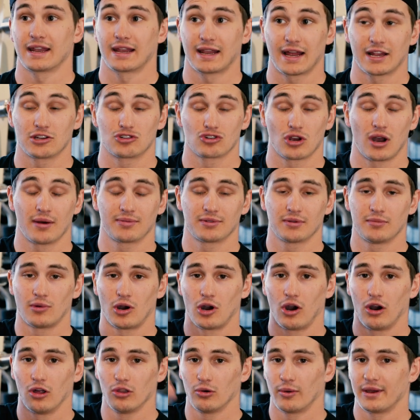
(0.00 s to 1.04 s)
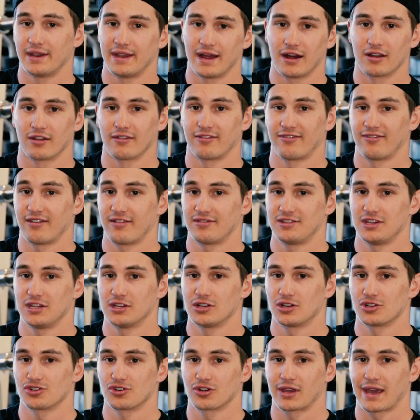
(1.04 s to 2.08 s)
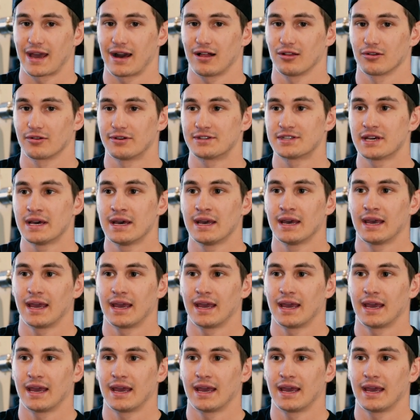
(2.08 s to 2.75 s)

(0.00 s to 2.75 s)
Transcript: And I dropped them all the way down to 1,500 calories